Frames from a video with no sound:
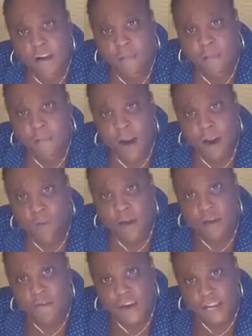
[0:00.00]
of the body
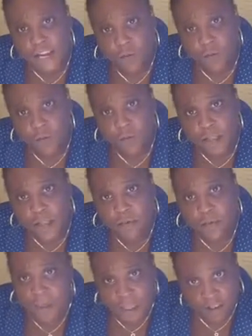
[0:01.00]
we're affected with
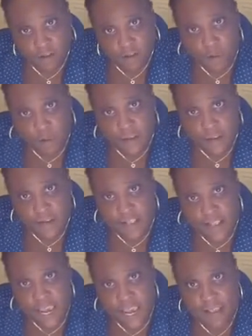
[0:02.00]
based on what the
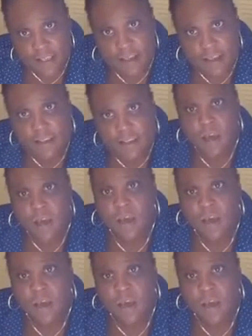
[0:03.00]
disease is,